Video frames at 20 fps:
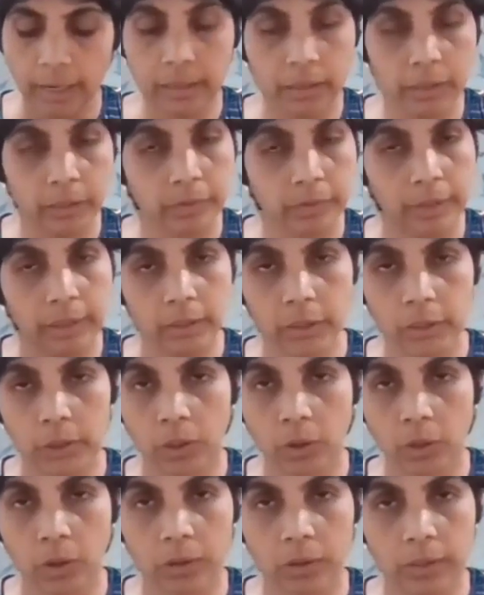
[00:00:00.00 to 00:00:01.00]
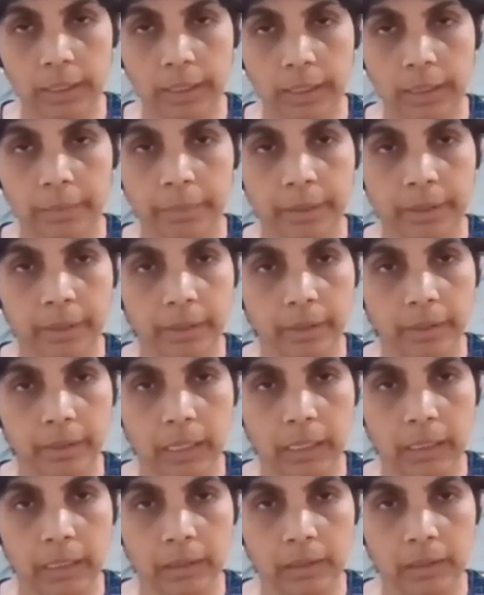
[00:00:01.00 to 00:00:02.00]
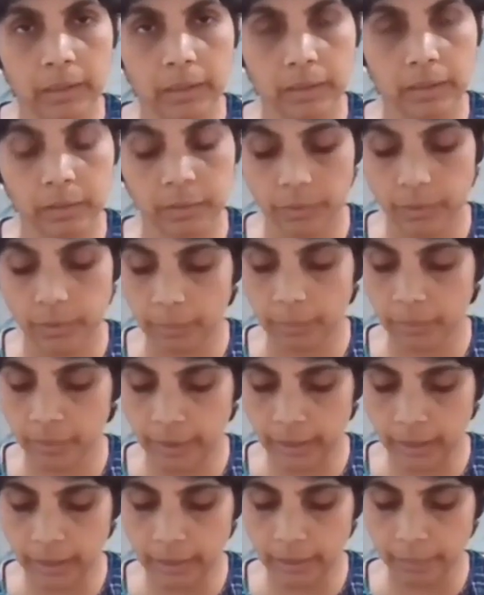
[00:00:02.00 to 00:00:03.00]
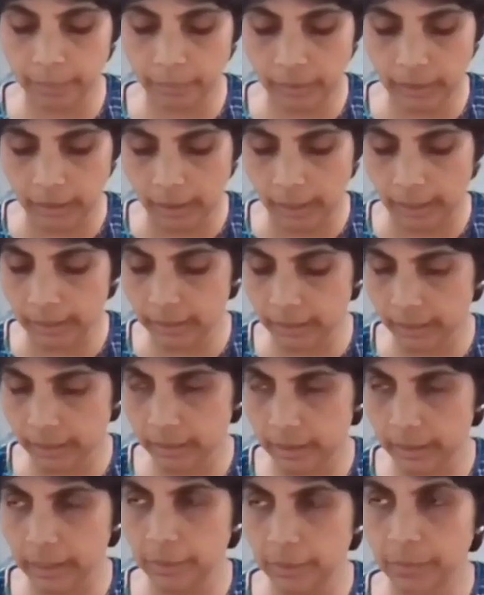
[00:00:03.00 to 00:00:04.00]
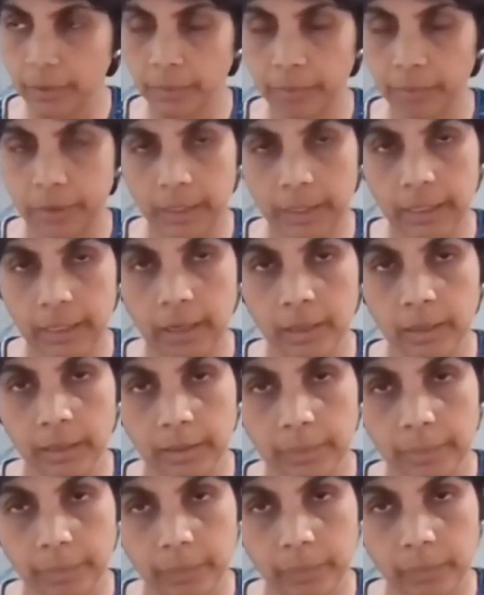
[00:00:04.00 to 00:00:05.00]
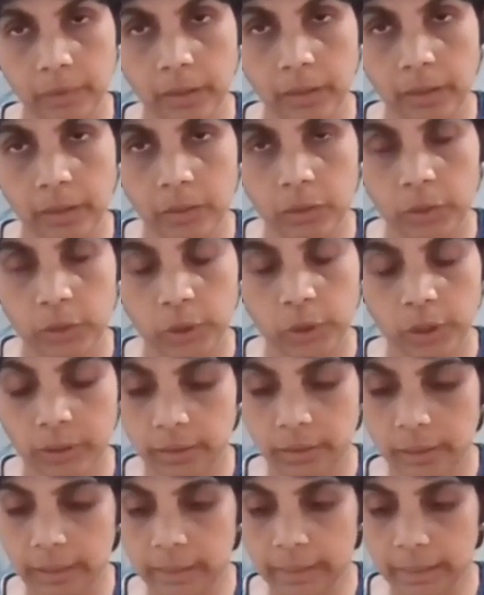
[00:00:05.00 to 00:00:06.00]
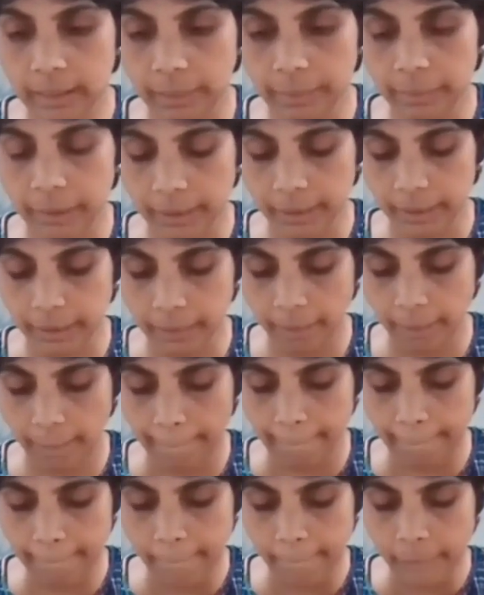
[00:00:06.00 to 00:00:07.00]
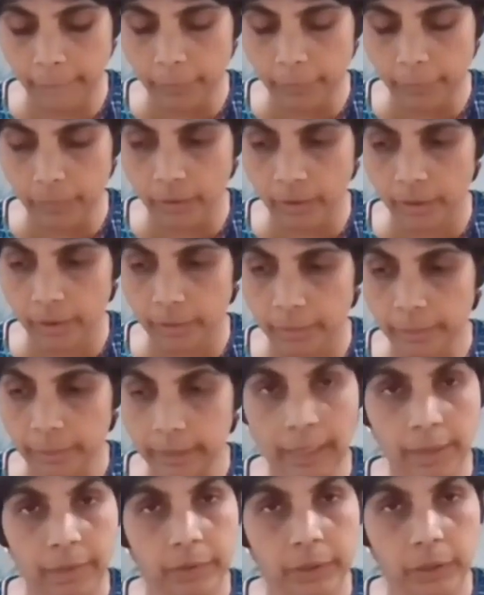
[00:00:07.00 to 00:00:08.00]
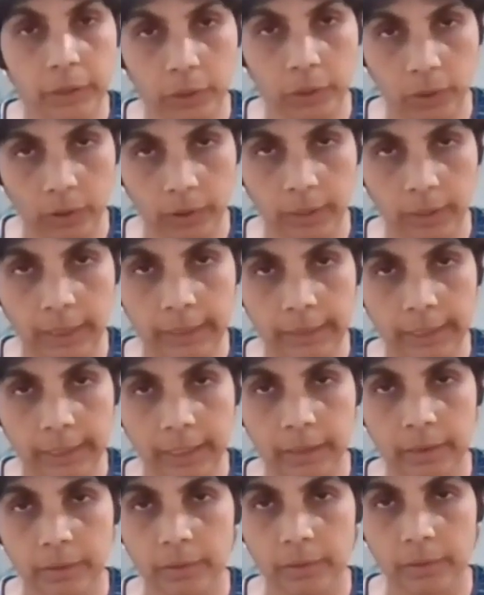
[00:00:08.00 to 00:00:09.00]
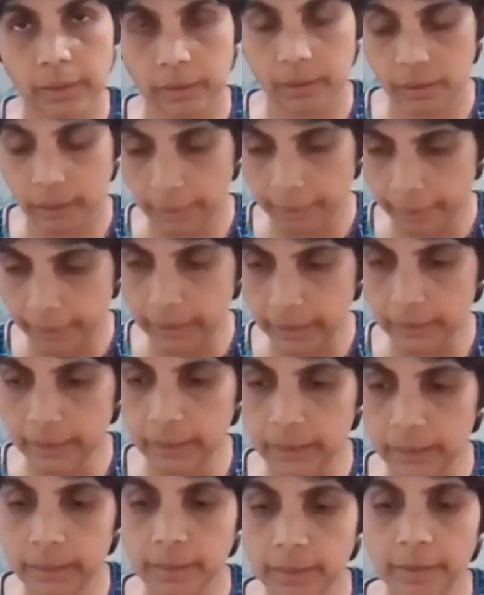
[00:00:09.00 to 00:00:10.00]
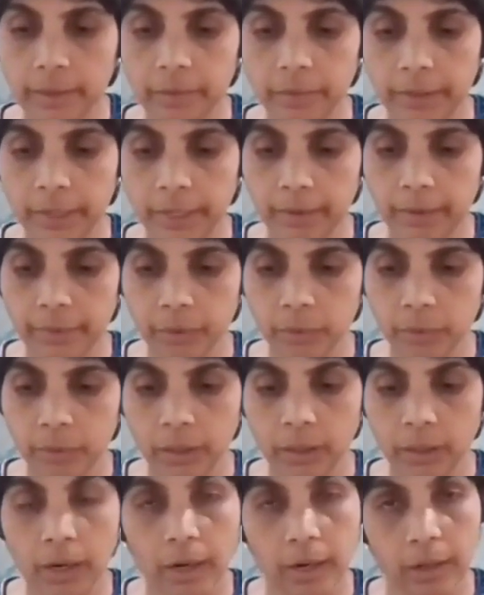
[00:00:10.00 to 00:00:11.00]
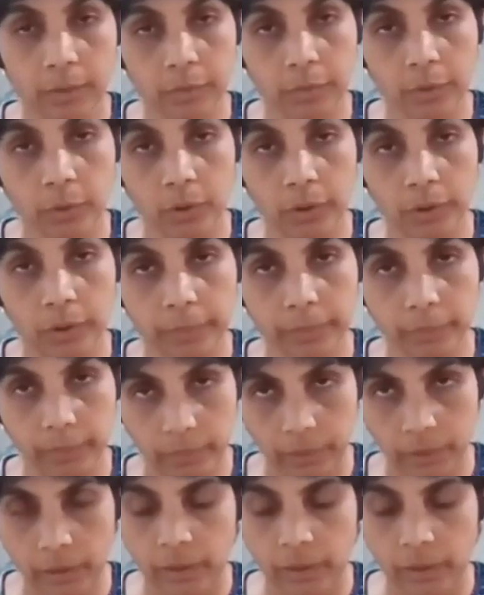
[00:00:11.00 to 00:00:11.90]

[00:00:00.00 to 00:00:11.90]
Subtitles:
And it's very strongly embedded in us from a very, I can see from very young children, it's coming in. But life is not like that. There are many things that we have to work hard for,